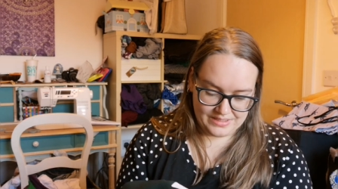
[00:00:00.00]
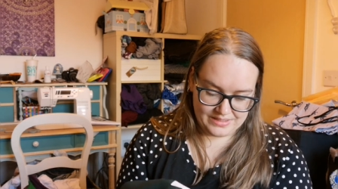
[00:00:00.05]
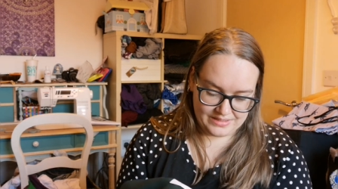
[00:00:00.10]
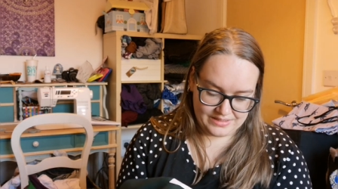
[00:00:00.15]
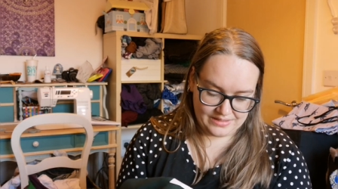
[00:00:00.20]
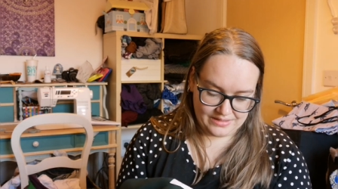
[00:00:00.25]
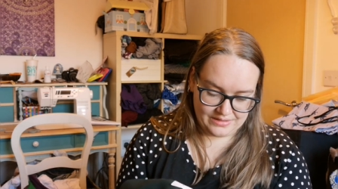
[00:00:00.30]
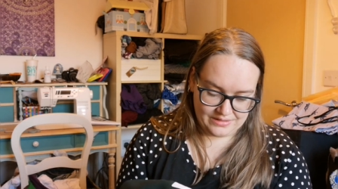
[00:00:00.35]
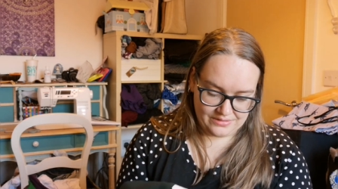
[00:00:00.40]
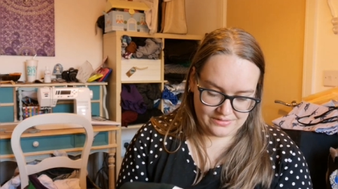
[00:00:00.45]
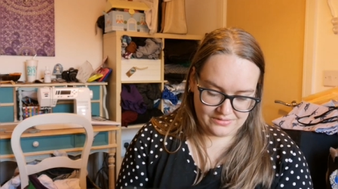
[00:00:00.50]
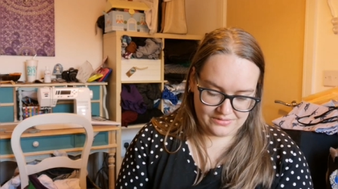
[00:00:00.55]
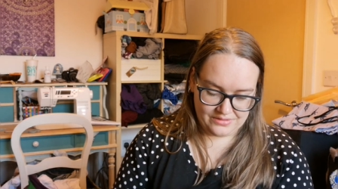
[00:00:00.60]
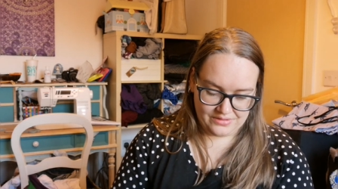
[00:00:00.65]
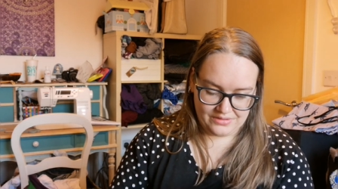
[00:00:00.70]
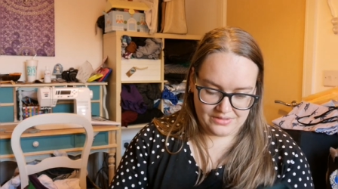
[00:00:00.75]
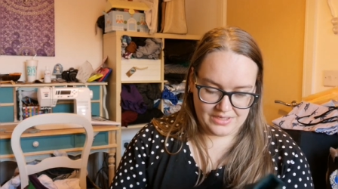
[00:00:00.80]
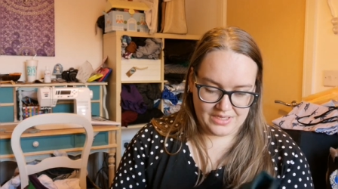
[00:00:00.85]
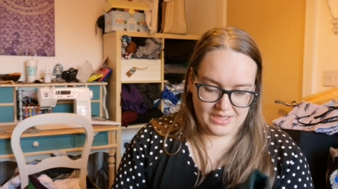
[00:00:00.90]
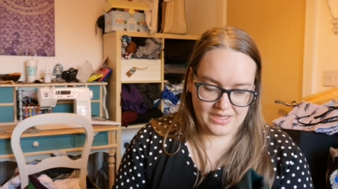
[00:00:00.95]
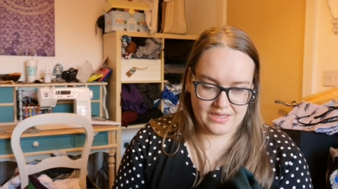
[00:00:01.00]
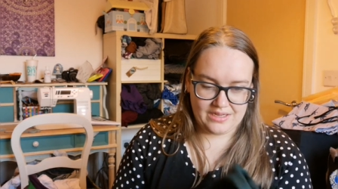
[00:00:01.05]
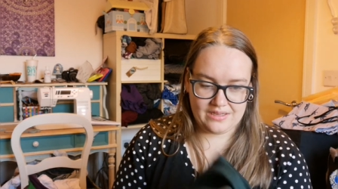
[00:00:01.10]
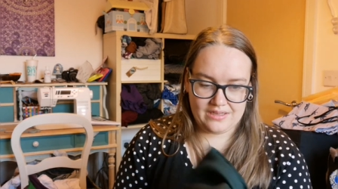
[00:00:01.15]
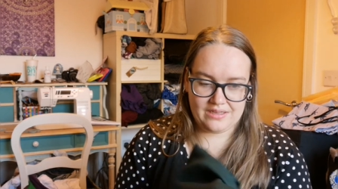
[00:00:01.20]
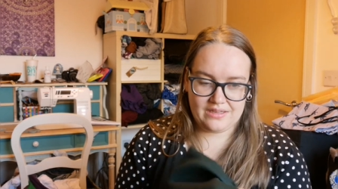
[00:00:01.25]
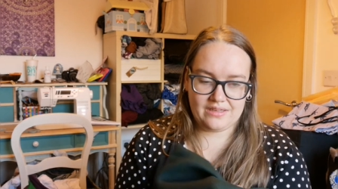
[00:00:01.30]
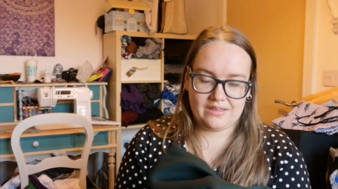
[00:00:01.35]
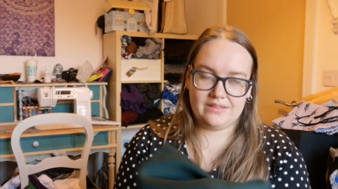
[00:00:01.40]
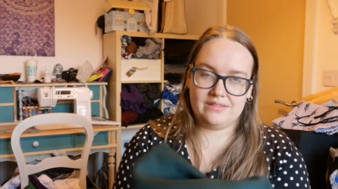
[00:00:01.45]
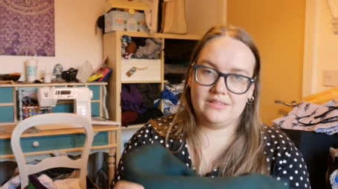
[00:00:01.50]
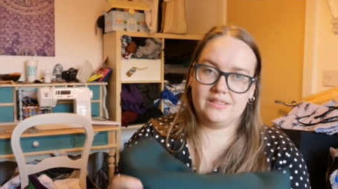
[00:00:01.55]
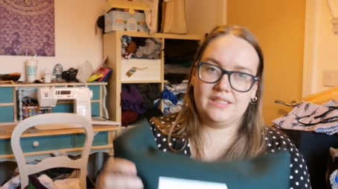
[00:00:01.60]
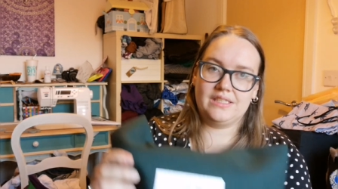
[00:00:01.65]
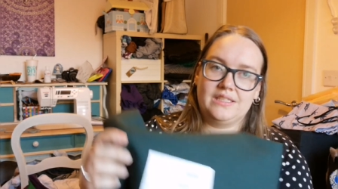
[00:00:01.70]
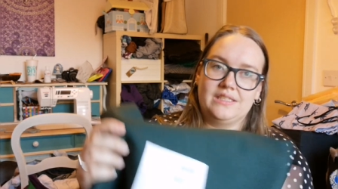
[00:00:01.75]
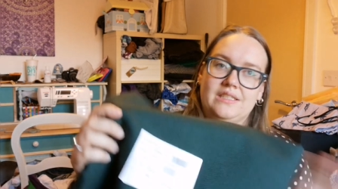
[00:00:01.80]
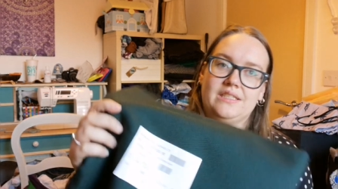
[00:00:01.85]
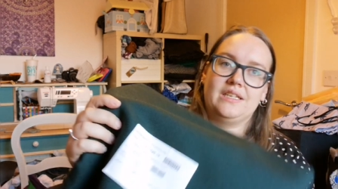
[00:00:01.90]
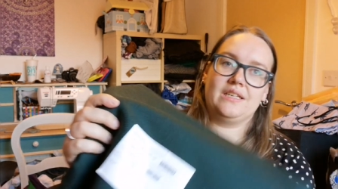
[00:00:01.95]
So you get
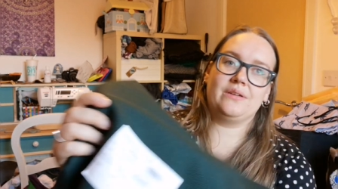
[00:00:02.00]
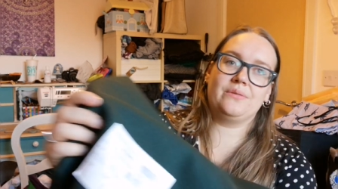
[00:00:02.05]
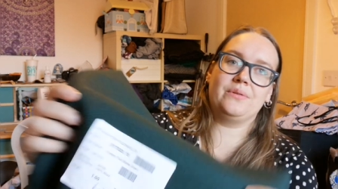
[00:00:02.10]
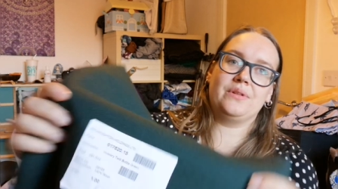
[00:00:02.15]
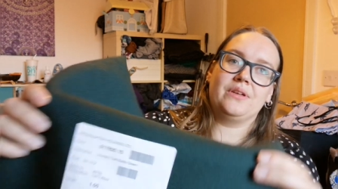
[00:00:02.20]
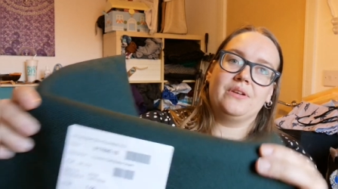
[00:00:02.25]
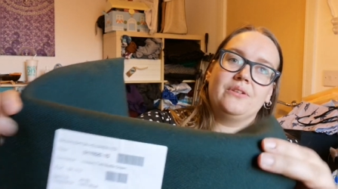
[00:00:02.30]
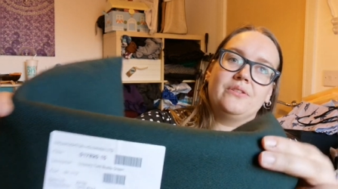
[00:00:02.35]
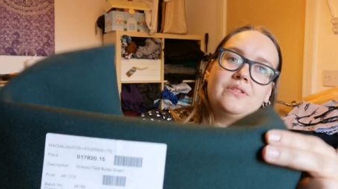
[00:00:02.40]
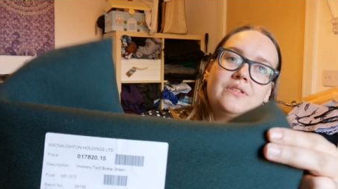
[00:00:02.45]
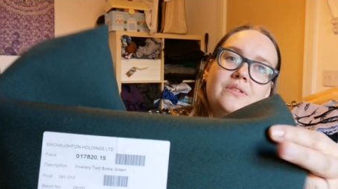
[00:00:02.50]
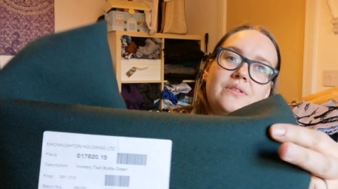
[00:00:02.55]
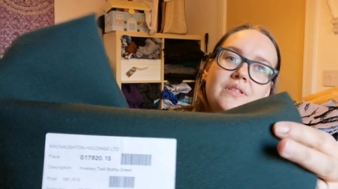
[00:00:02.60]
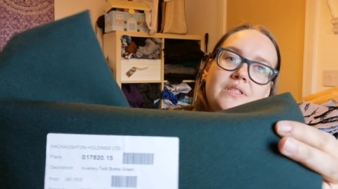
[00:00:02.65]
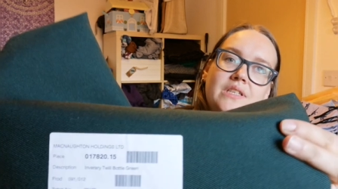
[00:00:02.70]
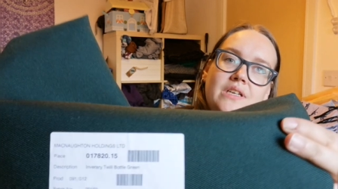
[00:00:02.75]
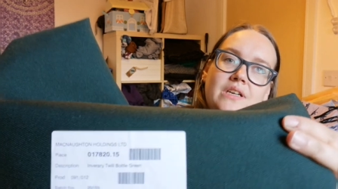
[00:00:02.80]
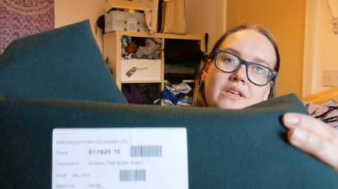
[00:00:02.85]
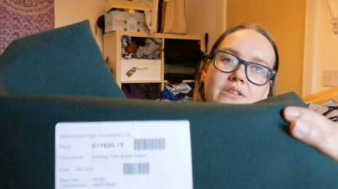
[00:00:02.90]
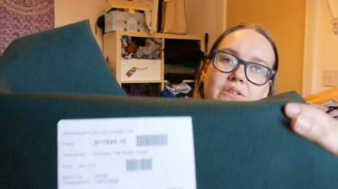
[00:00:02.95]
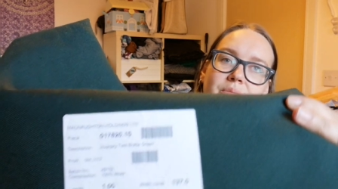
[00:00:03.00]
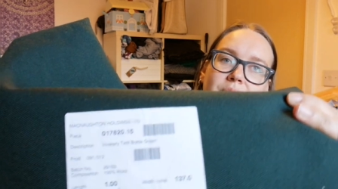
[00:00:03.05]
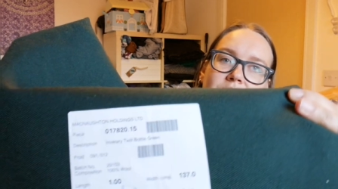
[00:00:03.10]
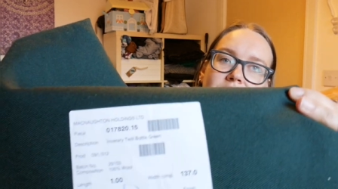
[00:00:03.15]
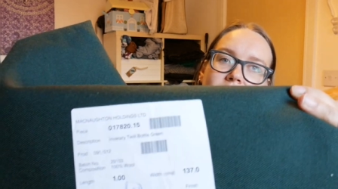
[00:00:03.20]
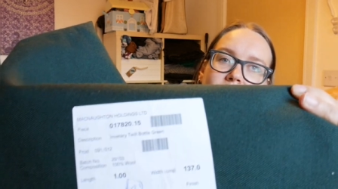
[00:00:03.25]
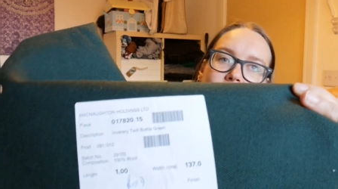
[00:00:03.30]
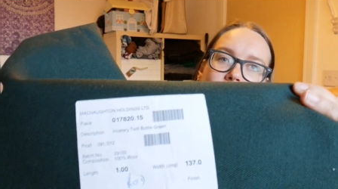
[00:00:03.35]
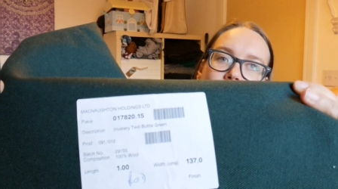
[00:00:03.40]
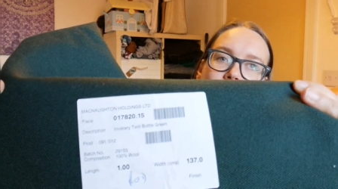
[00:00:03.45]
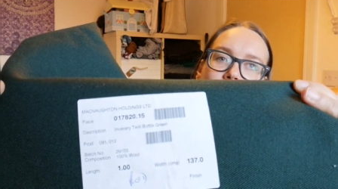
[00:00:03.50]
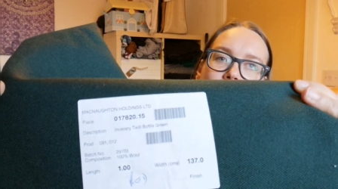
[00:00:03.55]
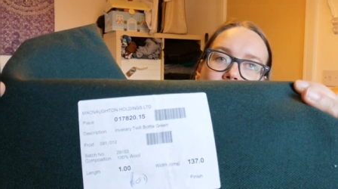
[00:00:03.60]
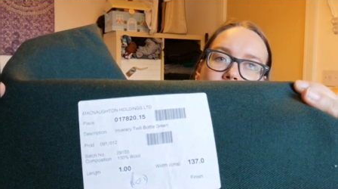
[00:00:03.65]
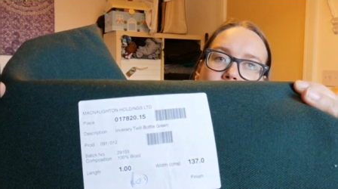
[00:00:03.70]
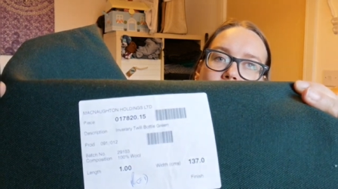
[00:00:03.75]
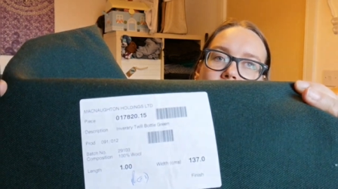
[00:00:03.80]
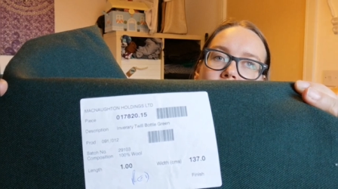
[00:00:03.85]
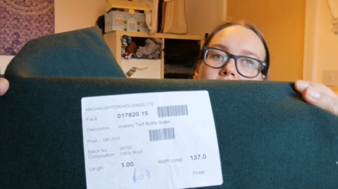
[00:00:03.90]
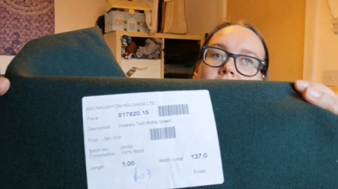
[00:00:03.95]
a sticker with it on, so it's 100%
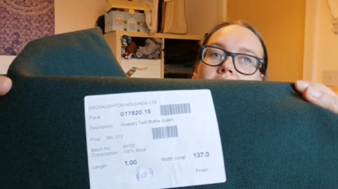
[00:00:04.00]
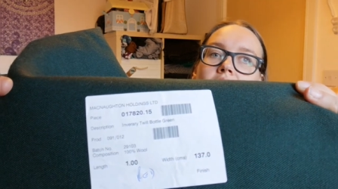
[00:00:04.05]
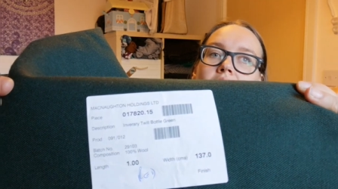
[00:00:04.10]
wool.